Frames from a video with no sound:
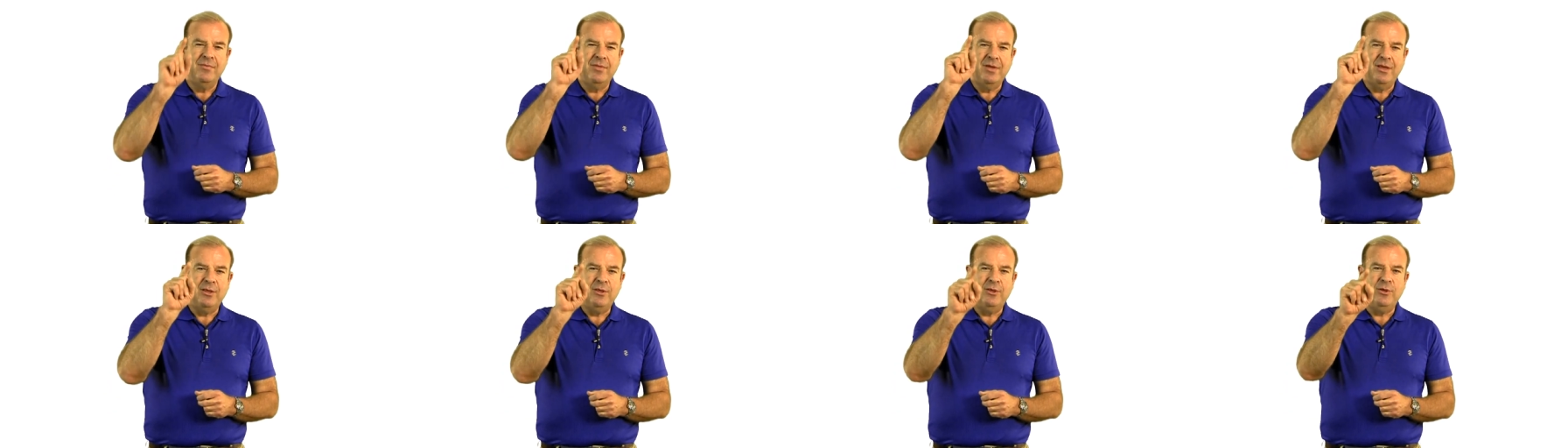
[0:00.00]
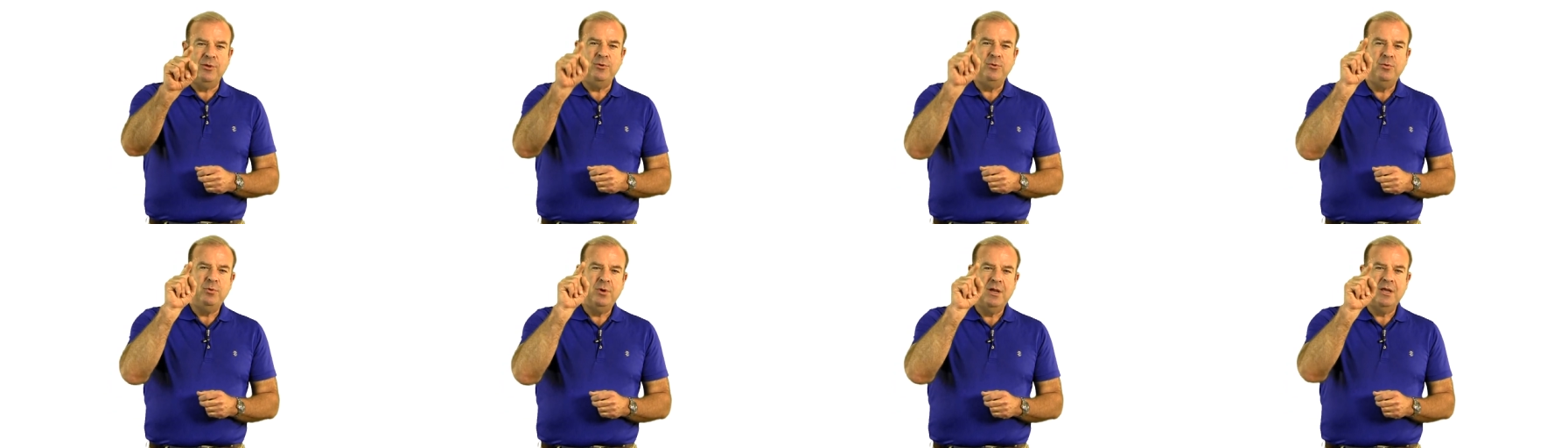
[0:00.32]
that
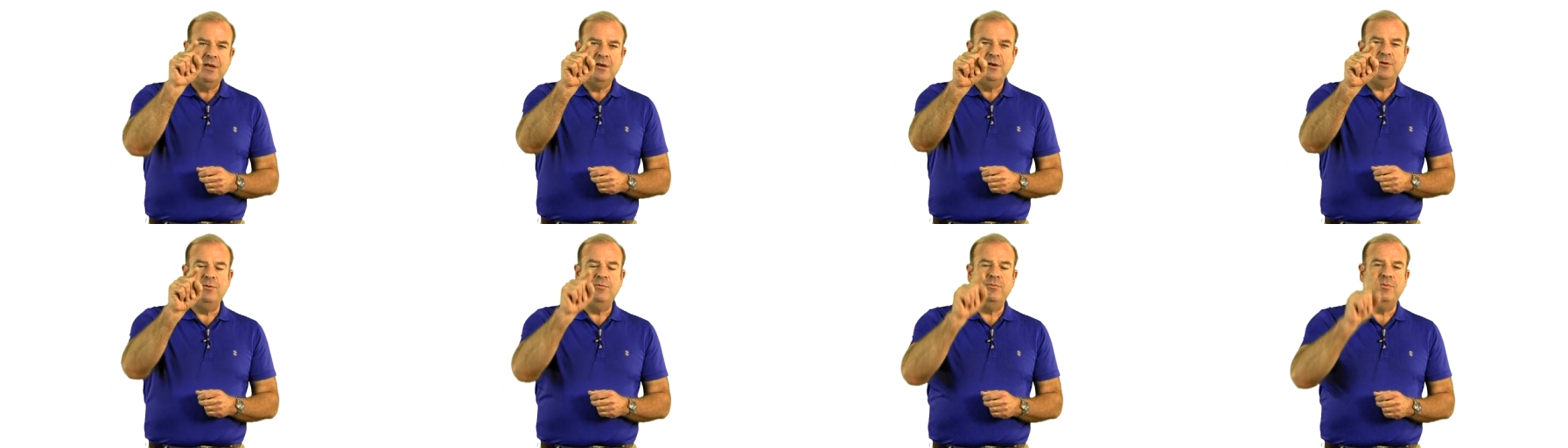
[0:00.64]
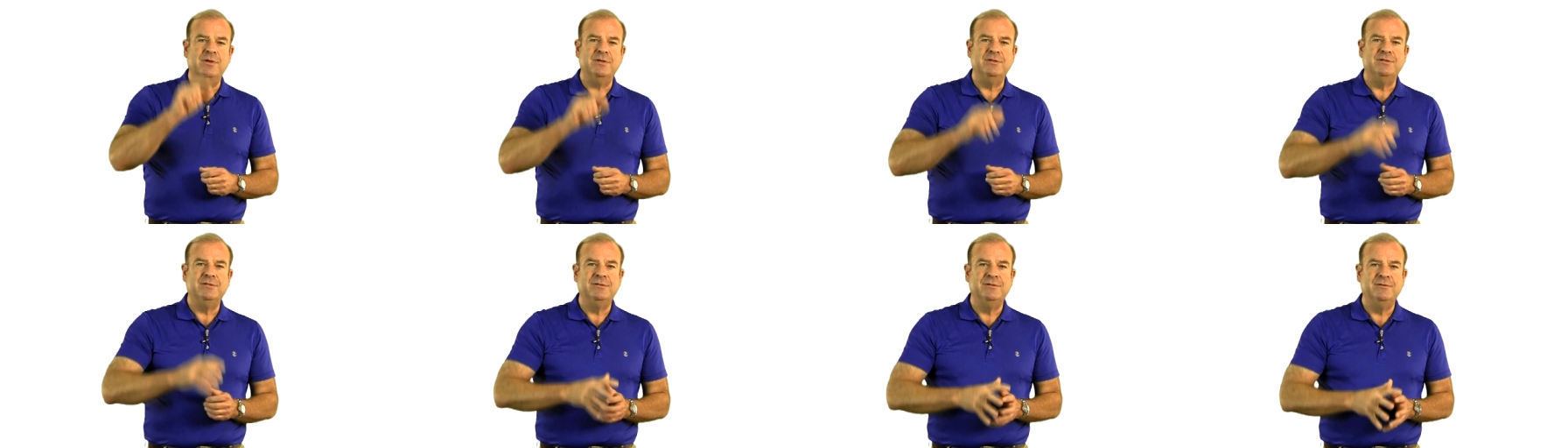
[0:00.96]
you can do
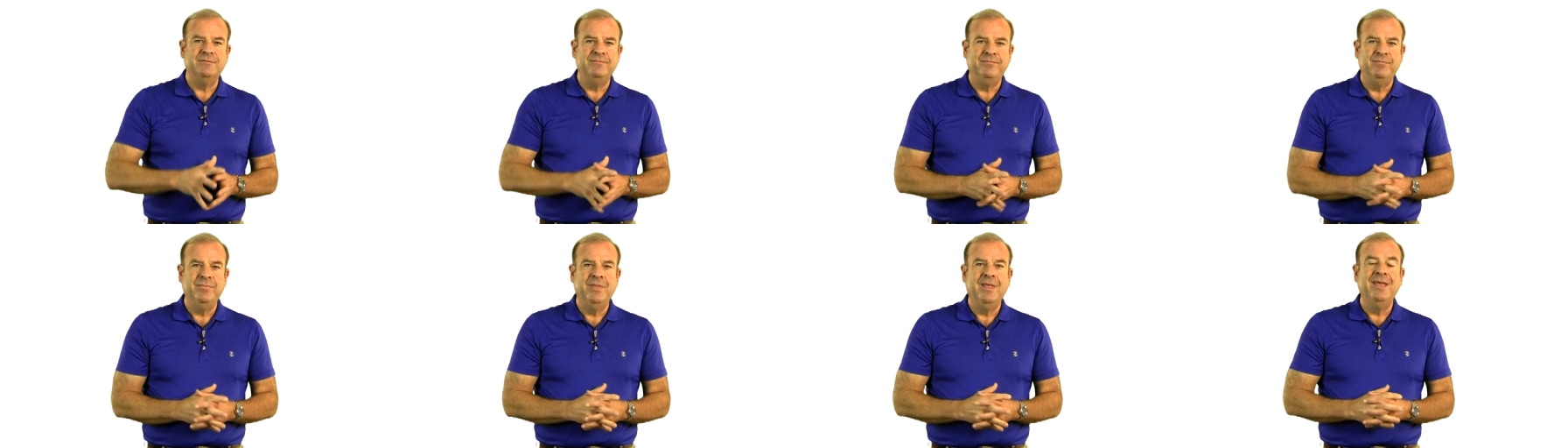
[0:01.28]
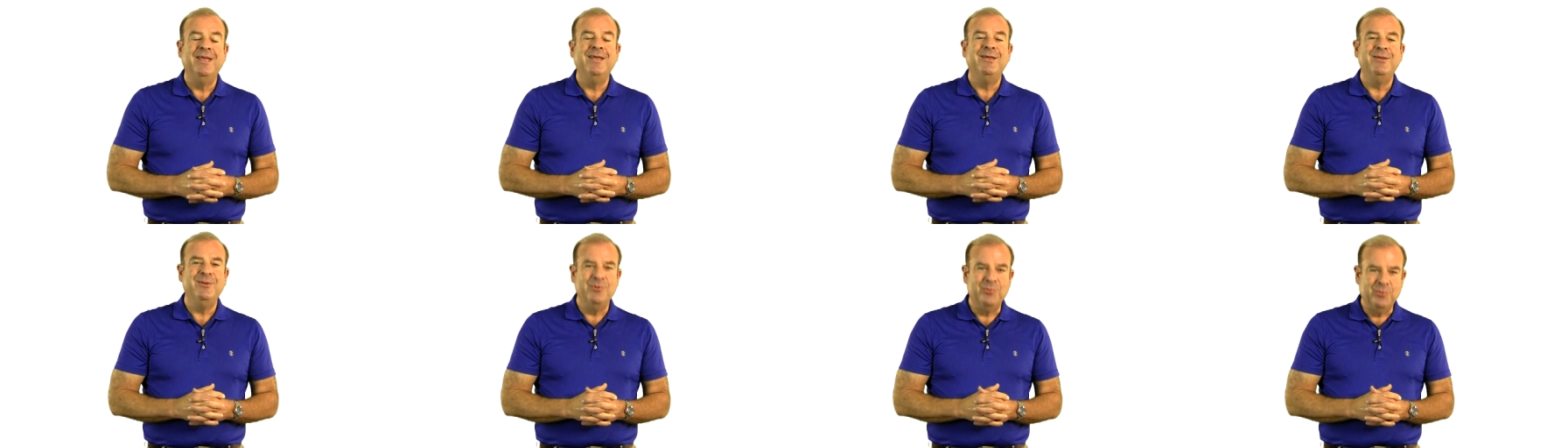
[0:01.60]
this.
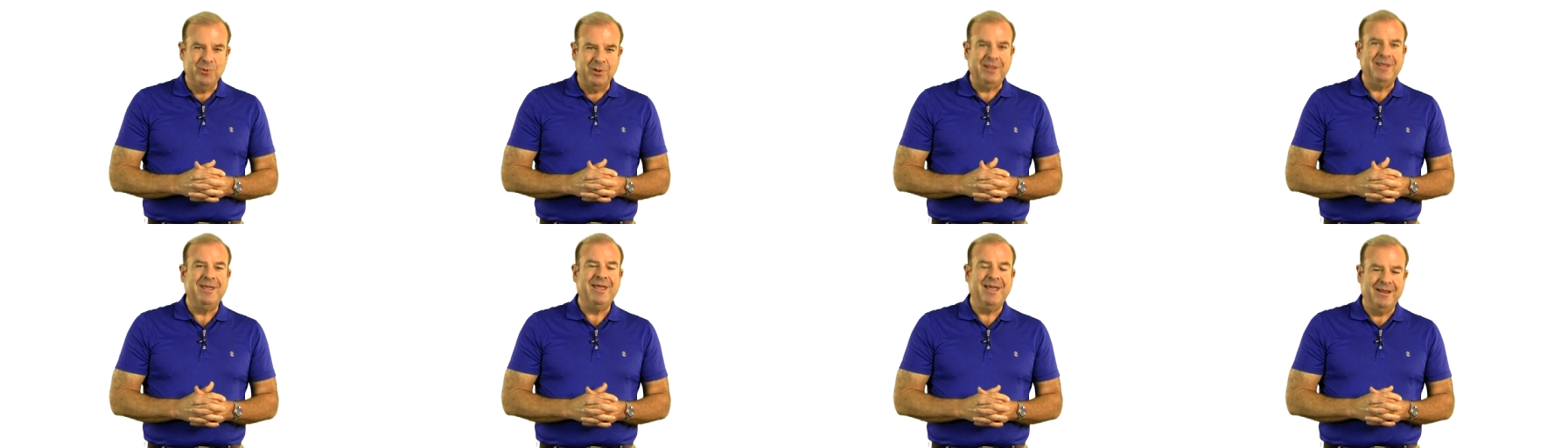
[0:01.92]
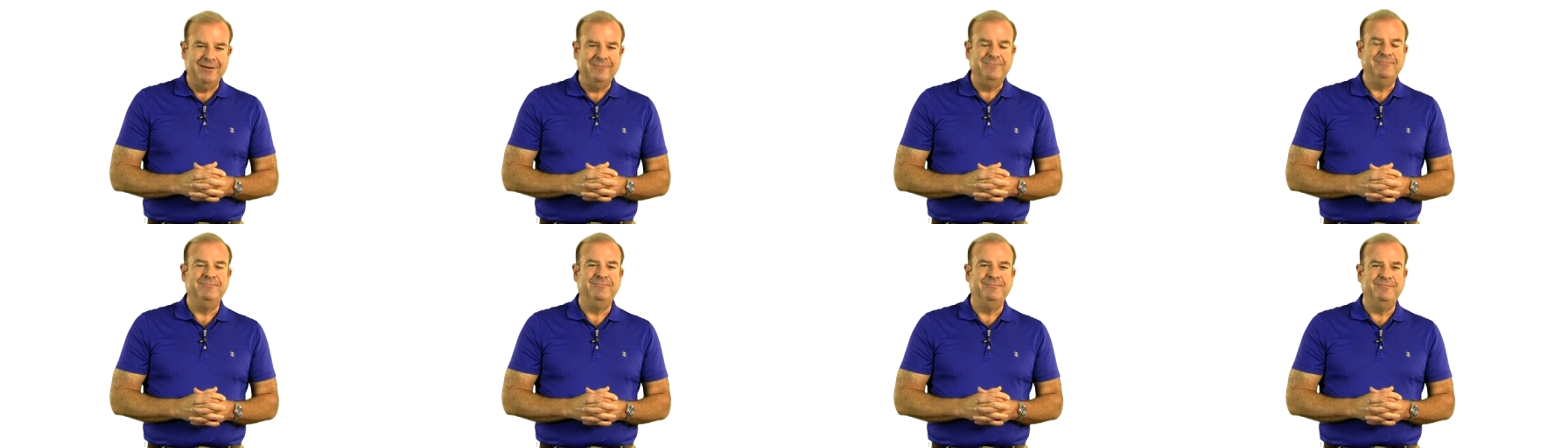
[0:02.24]
You really
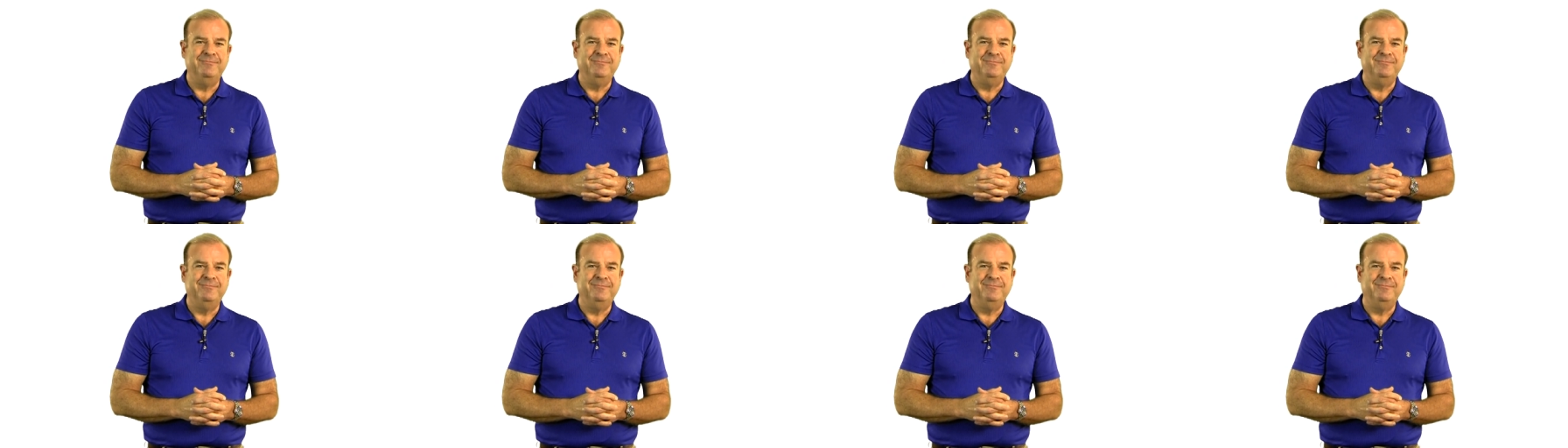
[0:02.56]
can.